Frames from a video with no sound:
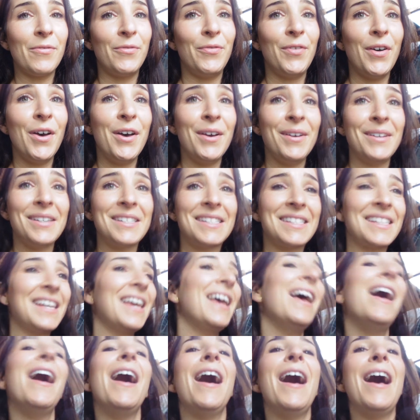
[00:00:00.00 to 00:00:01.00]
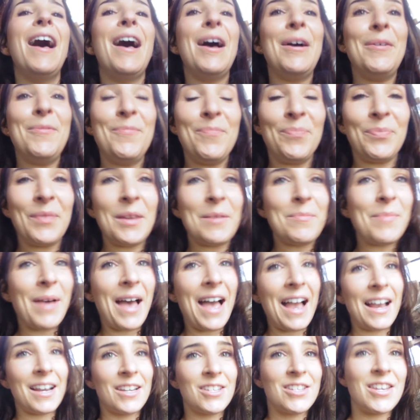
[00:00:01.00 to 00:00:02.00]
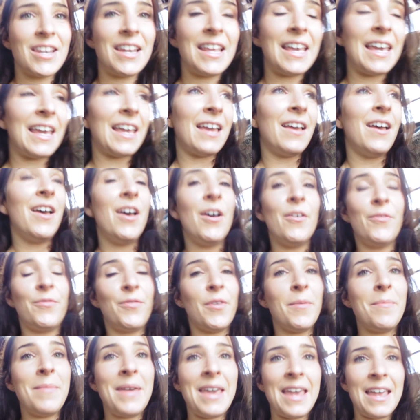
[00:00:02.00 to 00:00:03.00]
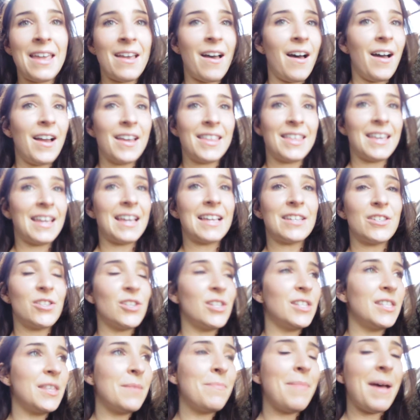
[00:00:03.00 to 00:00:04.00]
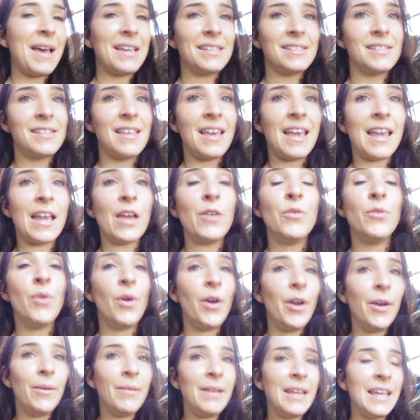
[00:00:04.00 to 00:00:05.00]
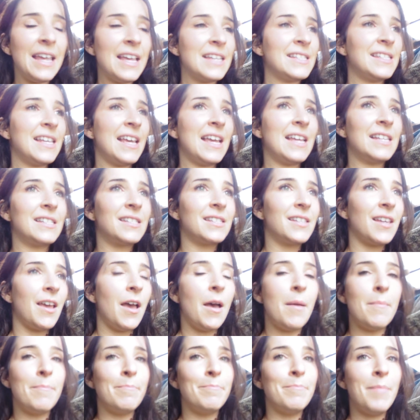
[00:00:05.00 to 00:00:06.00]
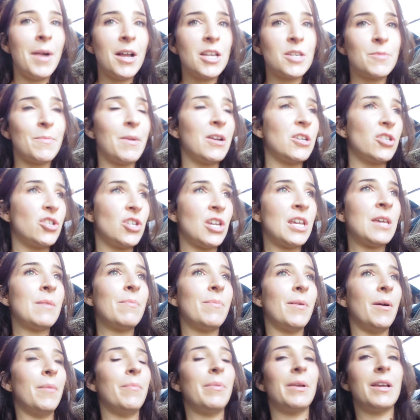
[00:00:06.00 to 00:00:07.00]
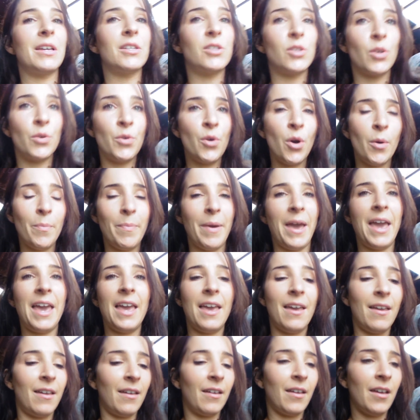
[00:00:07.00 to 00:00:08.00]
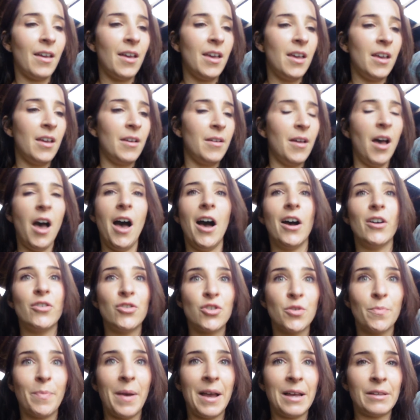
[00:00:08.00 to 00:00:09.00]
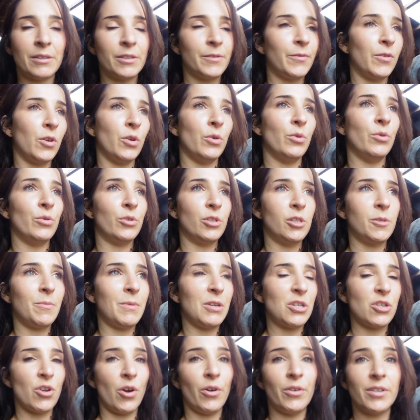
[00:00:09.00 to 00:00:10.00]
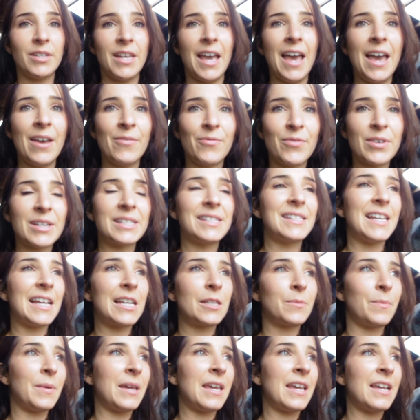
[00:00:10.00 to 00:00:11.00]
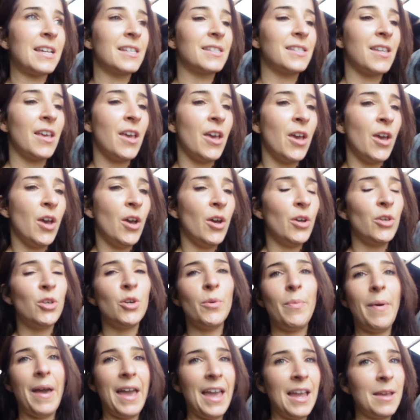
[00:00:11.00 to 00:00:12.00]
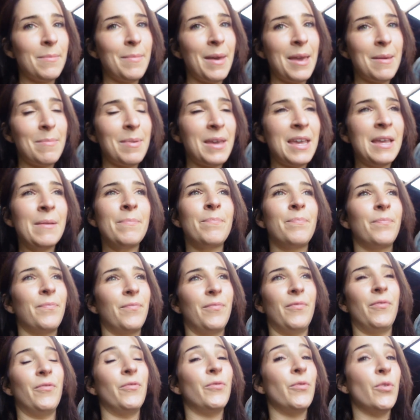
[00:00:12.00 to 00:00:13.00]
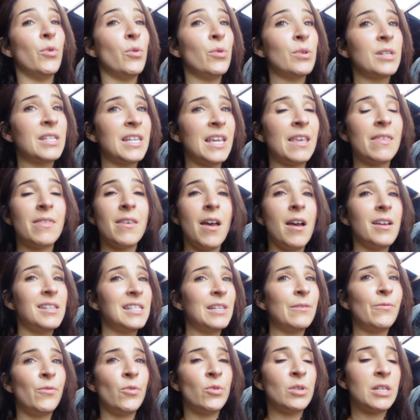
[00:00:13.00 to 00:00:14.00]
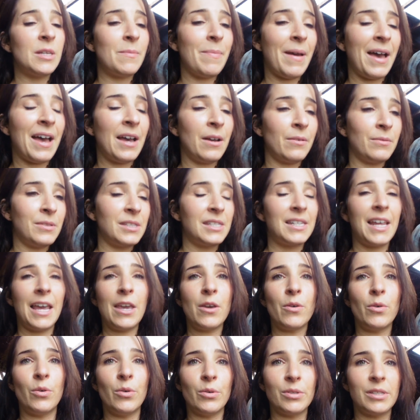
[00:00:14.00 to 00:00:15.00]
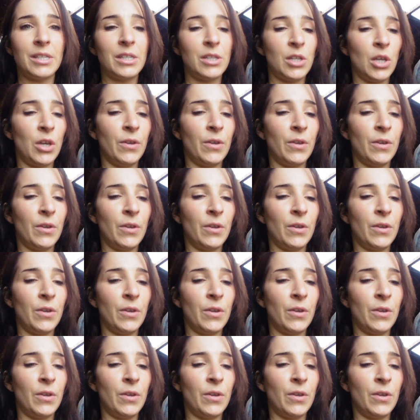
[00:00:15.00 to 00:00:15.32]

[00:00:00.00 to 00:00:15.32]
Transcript: foot. Um, but actually, for me, I think it's just the best thing. Not only is it much, much cheaper because you're not paying a £100 for your horse to be shod every six weeks, you're paying maybe 40, 30, 40 pounds to get your horse's